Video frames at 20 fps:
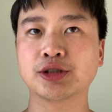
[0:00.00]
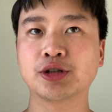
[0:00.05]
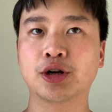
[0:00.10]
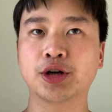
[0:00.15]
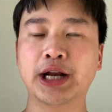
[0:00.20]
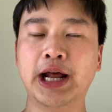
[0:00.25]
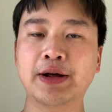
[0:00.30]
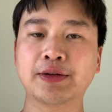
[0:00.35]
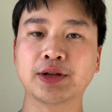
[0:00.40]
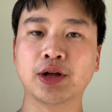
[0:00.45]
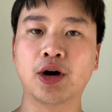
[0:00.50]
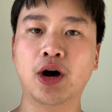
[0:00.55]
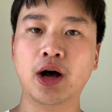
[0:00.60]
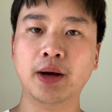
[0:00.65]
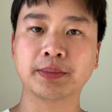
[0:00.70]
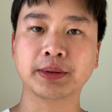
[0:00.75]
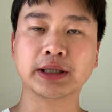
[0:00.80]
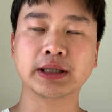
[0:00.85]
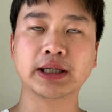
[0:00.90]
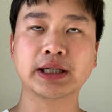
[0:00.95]
started out in the
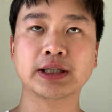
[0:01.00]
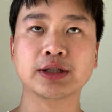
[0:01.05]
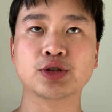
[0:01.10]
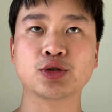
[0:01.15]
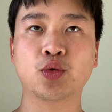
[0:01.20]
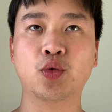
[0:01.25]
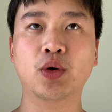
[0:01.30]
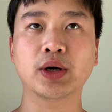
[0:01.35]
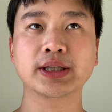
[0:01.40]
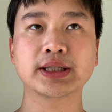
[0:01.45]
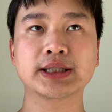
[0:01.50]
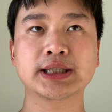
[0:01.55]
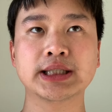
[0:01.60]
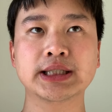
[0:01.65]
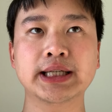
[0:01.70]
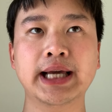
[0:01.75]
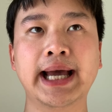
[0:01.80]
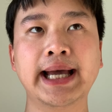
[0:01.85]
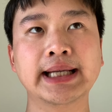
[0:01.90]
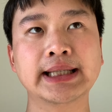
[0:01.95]
hobby in
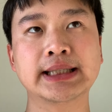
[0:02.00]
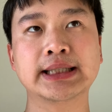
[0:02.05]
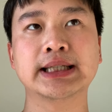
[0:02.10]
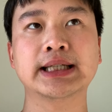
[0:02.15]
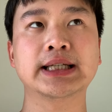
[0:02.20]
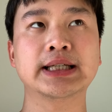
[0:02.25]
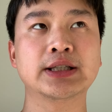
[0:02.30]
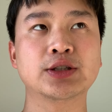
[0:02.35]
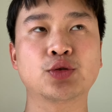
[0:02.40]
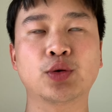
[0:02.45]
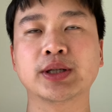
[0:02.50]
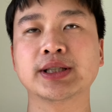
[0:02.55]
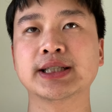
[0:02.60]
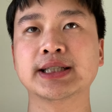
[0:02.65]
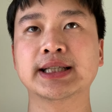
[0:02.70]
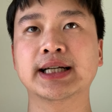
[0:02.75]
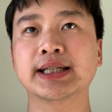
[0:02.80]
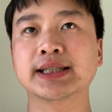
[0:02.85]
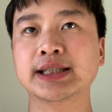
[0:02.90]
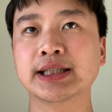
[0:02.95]
2018,
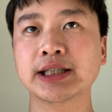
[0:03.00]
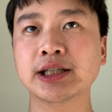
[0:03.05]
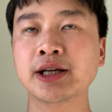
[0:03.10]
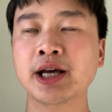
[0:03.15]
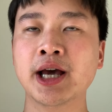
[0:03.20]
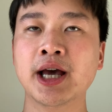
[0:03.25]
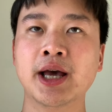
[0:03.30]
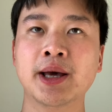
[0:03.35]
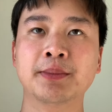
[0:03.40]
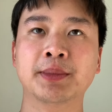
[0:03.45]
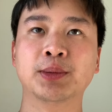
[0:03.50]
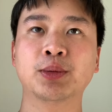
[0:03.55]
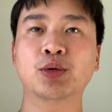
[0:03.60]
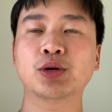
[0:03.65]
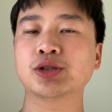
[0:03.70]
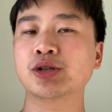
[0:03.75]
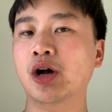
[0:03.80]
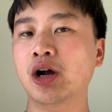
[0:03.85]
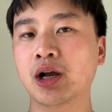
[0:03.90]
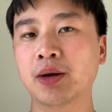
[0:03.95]
2019, people
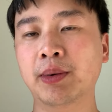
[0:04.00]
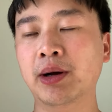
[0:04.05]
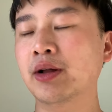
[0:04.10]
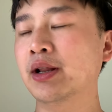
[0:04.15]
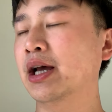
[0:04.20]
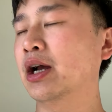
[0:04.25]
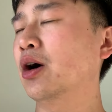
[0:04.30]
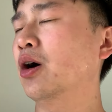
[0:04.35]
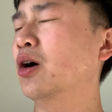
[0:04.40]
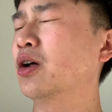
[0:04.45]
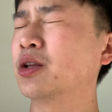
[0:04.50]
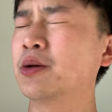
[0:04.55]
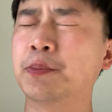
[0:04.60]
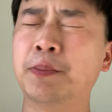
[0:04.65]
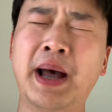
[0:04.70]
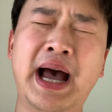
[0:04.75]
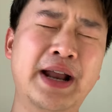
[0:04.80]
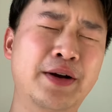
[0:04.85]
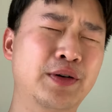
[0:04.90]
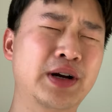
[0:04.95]
were talking about like, oh, the
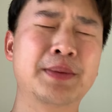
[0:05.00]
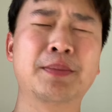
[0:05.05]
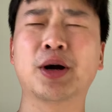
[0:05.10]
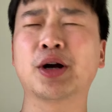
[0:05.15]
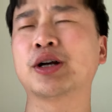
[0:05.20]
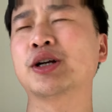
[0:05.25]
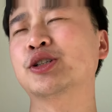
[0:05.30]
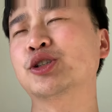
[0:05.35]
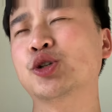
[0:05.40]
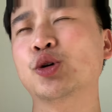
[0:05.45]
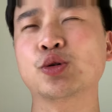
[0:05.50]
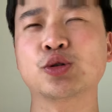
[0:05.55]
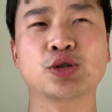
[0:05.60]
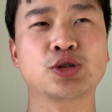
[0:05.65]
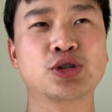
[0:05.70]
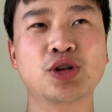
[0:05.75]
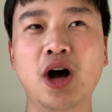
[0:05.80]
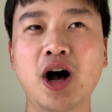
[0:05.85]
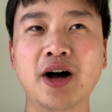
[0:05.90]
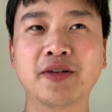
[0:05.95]
Panerai market's so
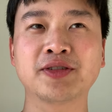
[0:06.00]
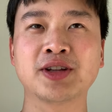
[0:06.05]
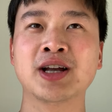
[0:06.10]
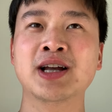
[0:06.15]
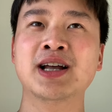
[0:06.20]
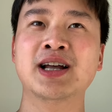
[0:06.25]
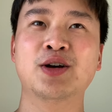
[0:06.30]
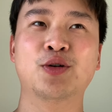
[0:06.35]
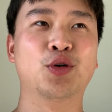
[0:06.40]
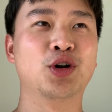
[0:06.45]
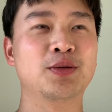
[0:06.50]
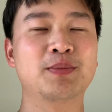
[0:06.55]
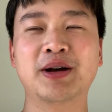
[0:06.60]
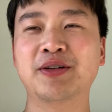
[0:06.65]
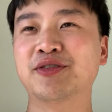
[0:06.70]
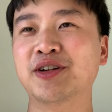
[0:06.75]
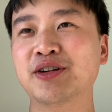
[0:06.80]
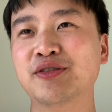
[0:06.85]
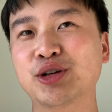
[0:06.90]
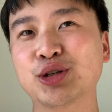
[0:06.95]
soft. One of my
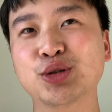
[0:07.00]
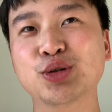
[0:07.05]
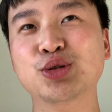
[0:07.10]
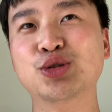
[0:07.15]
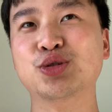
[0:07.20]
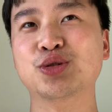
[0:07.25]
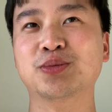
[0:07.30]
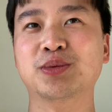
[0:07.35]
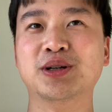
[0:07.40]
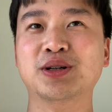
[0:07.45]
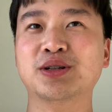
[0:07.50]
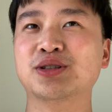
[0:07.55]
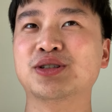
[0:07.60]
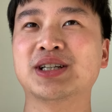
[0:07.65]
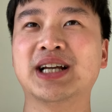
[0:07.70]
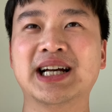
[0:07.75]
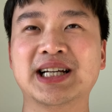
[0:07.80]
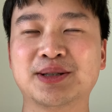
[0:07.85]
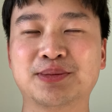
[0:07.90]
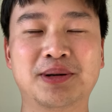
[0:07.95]
favorite YouTubers, you
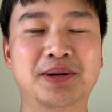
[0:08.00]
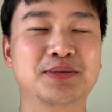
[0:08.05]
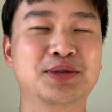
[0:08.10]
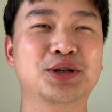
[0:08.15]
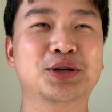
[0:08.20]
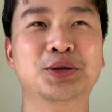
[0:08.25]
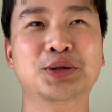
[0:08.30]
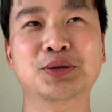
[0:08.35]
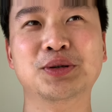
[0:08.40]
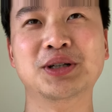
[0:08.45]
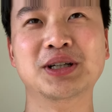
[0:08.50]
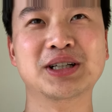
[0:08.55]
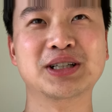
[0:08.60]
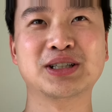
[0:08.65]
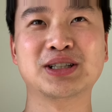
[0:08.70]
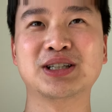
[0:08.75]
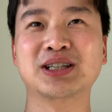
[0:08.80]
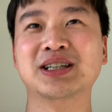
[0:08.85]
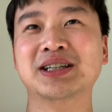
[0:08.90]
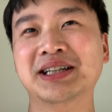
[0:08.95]
guys probably know who it
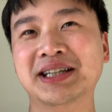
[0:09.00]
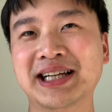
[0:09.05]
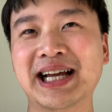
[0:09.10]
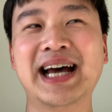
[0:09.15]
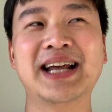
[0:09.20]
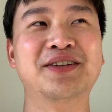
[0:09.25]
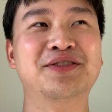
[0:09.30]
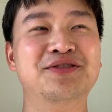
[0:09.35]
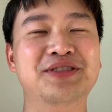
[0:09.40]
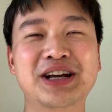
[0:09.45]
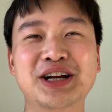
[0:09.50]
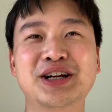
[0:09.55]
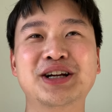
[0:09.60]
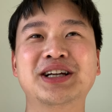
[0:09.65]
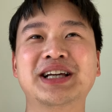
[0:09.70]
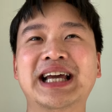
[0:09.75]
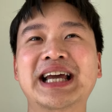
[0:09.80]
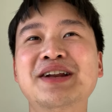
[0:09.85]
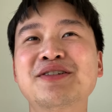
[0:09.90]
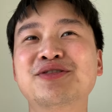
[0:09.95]
is, he had a
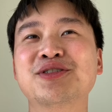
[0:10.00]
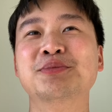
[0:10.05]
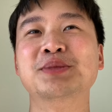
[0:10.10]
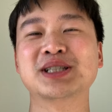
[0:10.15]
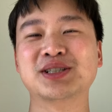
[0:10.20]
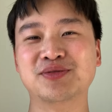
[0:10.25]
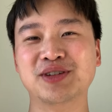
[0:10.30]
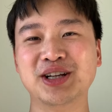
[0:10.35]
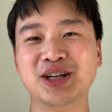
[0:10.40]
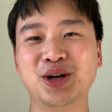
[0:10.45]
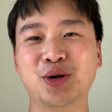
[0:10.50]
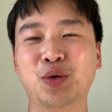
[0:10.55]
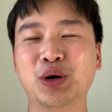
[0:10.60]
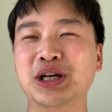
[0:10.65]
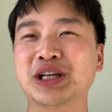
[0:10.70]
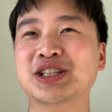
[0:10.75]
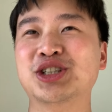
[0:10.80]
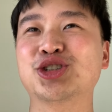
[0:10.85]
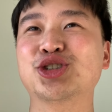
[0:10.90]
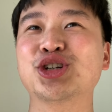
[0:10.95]
very infamous video where
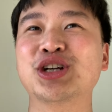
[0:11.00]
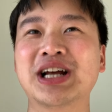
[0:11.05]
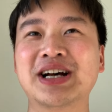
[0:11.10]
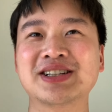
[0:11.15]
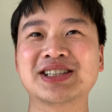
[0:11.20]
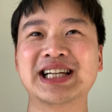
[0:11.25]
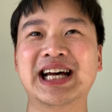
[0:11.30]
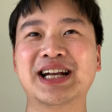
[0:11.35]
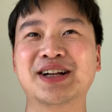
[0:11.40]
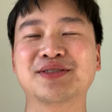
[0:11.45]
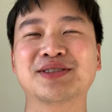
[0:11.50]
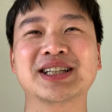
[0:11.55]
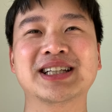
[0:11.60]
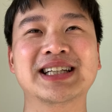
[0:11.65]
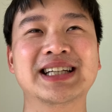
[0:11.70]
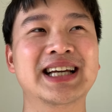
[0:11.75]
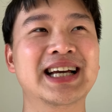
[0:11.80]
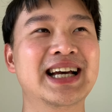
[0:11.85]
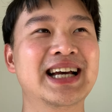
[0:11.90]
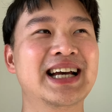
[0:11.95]
he stood outside of
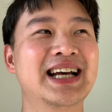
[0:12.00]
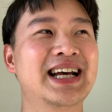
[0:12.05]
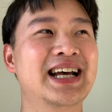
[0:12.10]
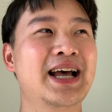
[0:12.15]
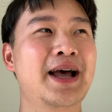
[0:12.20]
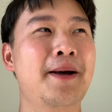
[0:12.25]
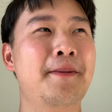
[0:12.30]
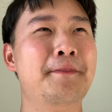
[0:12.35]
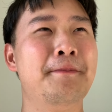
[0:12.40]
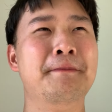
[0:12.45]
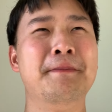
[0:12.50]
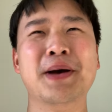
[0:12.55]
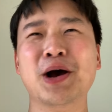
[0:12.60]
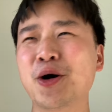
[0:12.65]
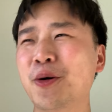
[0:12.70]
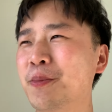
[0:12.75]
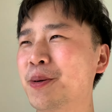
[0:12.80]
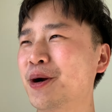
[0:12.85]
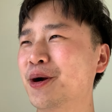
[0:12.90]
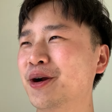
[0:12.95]
the
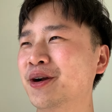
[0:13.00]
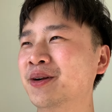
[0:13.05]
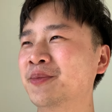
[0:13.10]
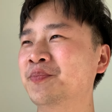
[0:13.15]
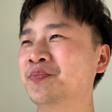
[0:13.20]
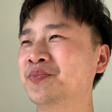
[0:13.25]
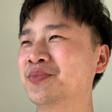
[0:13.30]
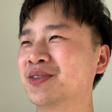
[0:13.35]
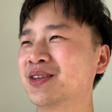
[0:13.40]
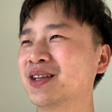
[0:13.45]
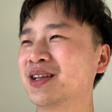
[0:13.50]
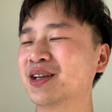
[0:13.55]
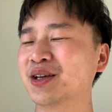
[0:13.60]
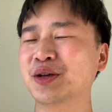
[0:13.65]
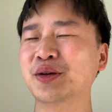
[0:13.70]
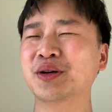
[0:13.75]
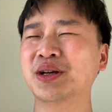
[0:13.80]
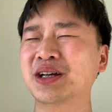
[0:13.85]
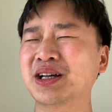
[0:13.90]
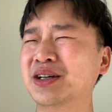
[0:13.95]
Melbourne,
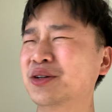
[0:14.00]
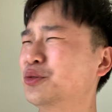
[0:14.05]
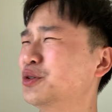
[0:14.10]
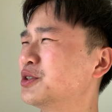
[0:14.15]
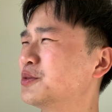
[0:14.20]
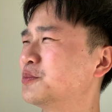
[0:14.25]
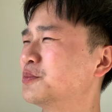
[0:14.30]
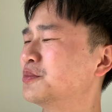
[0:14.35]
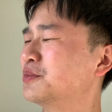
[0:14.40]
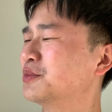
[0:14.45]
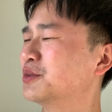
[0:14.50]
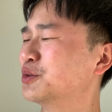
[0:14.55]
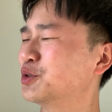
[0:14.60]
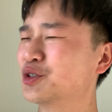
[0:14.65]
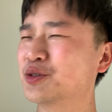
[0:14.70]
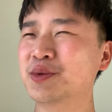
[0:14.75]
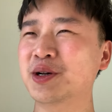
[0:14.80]
it was in